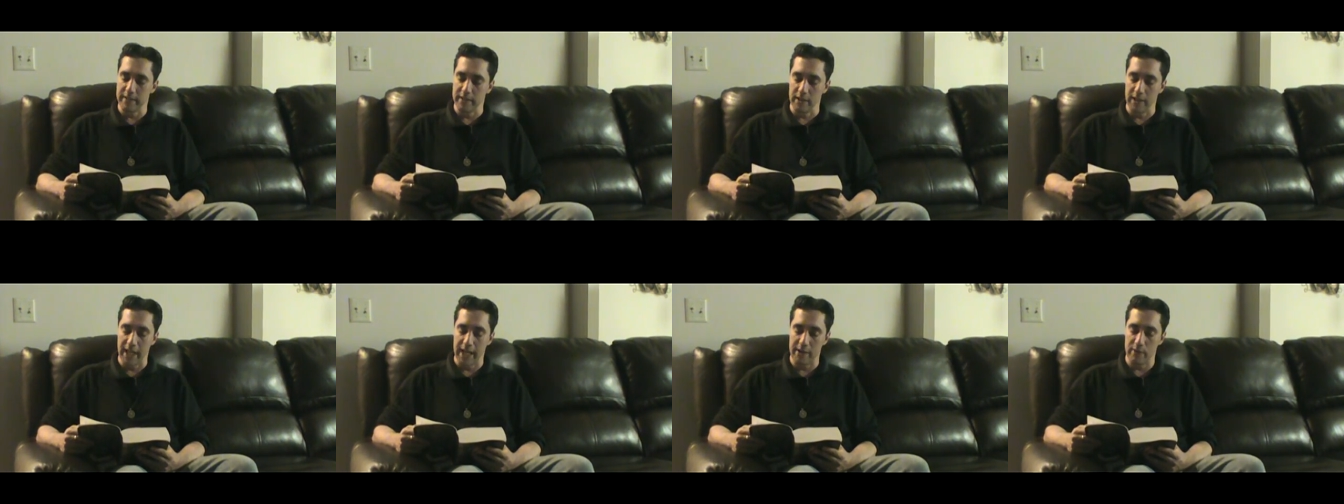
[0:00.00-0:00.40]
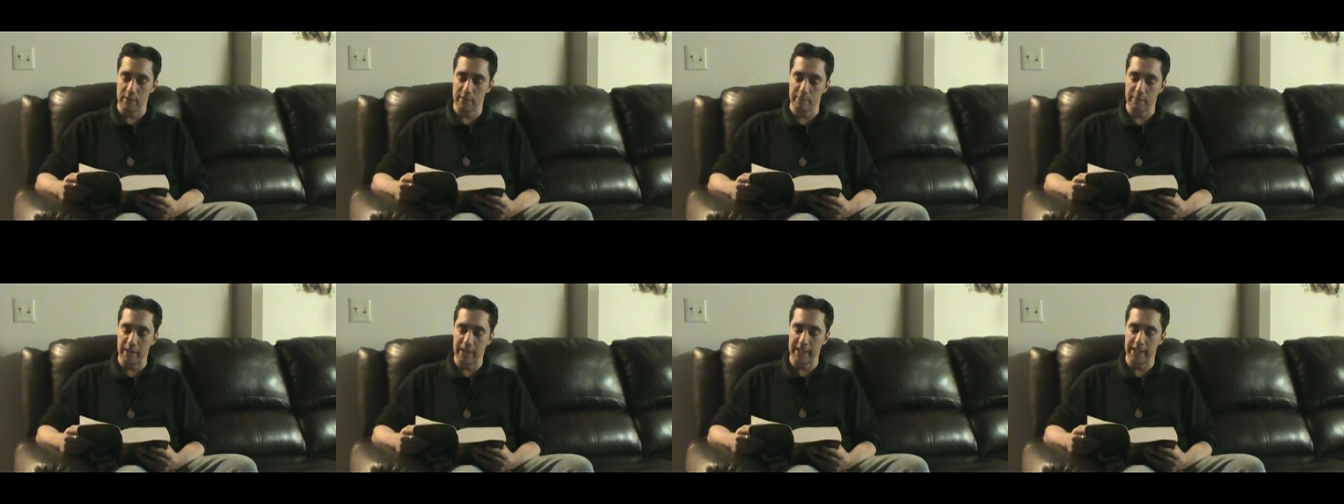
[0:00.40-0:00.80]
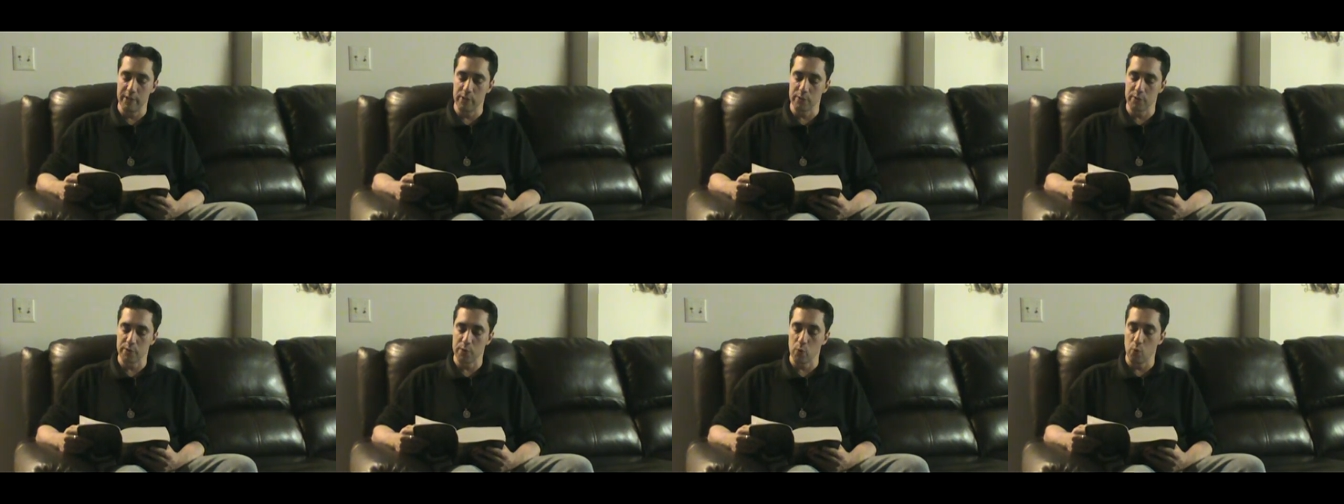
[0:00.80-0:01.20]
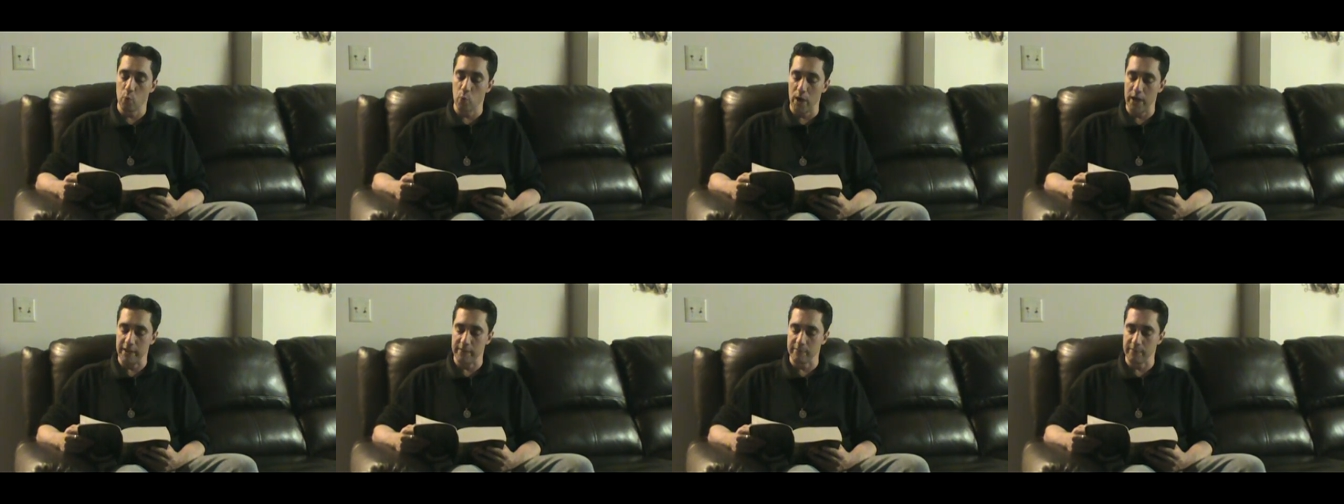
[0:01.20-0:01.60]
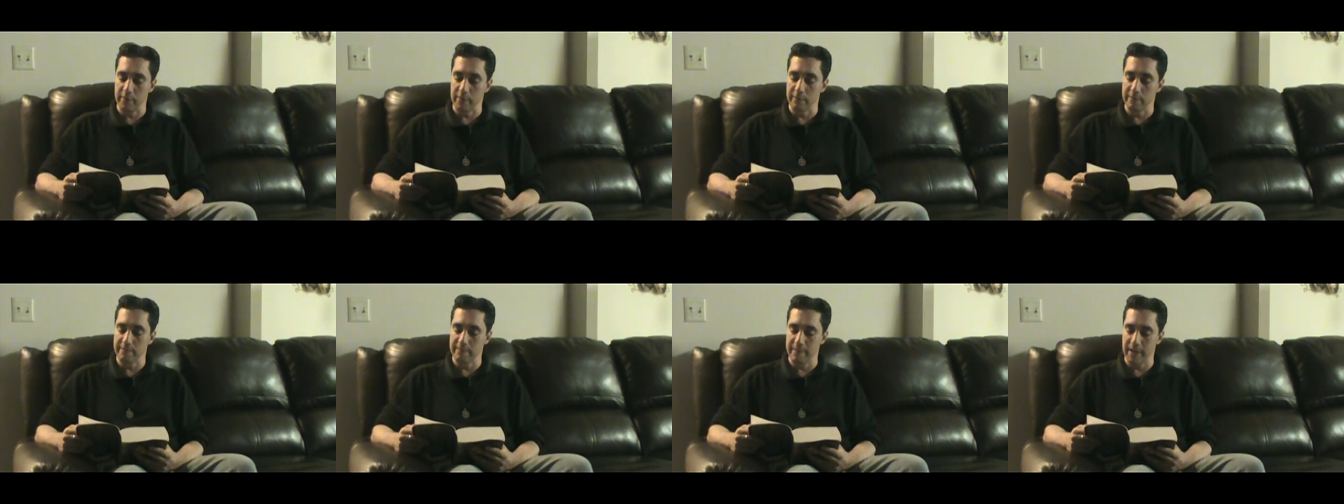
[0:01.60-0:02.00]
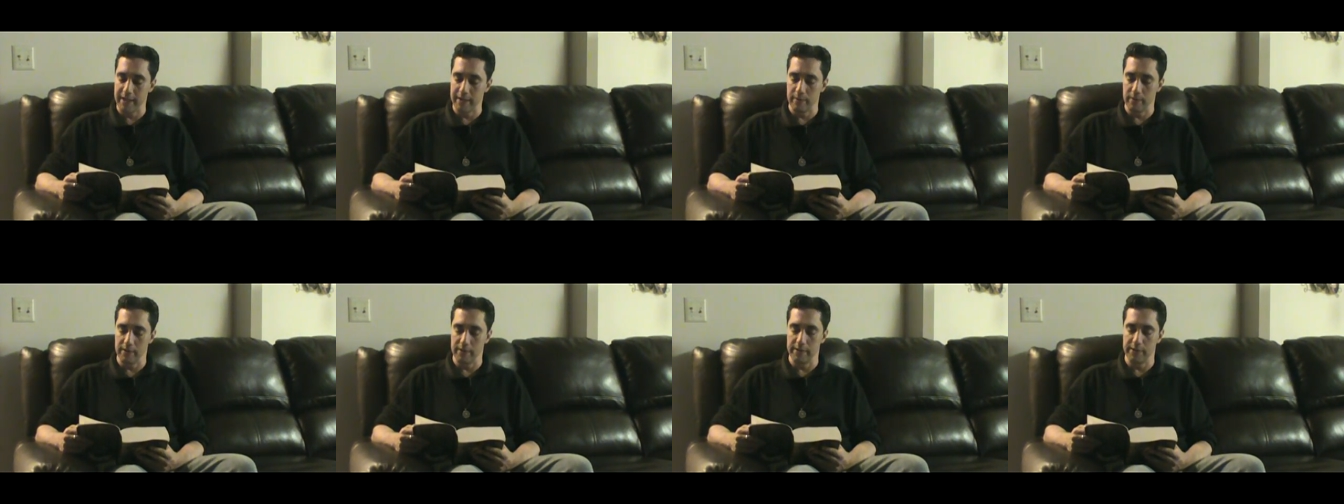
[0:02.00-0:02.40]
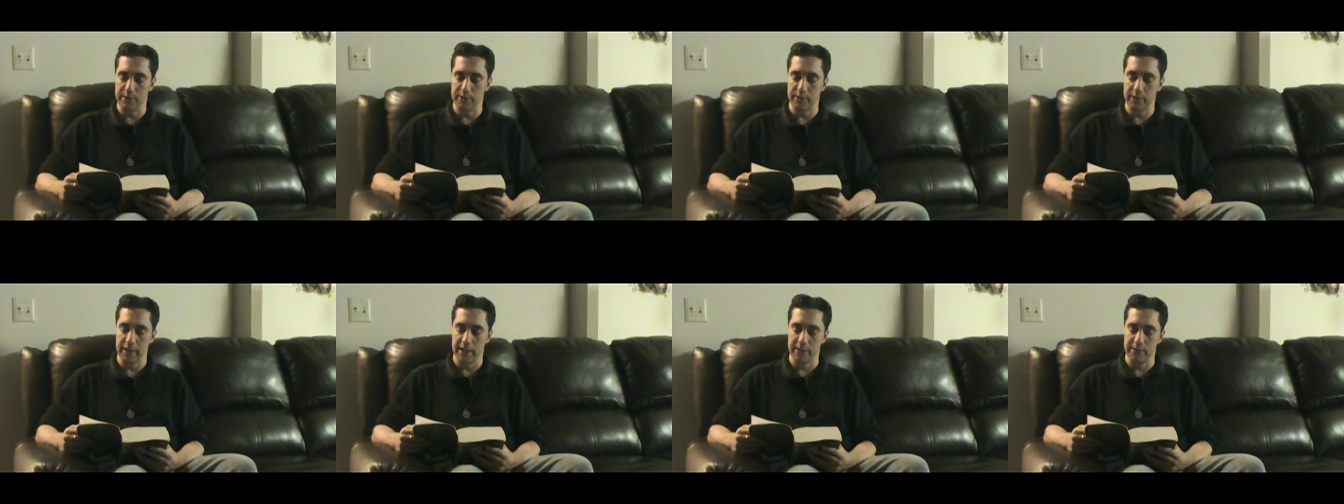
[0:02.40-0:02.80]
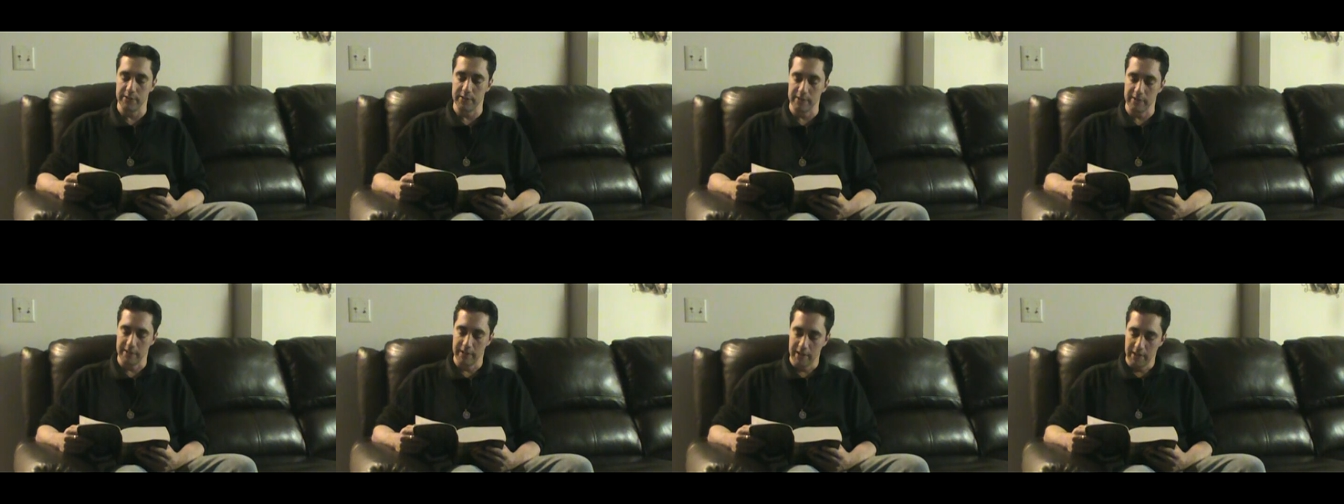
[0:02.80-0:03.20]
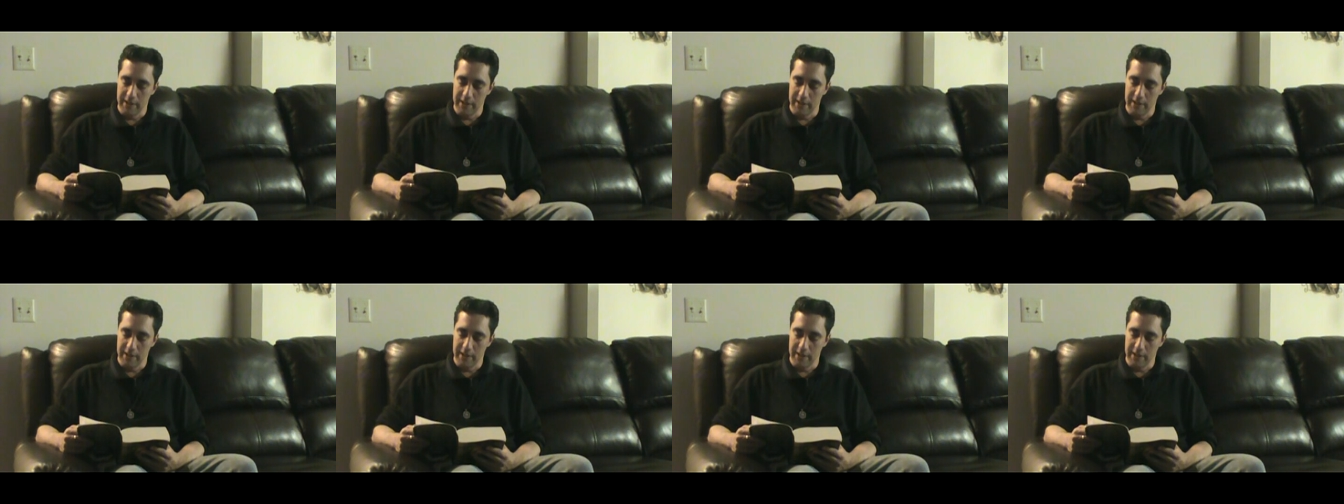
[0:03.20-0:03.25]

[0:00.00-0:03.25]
the latter of many years to wait for their final initiation.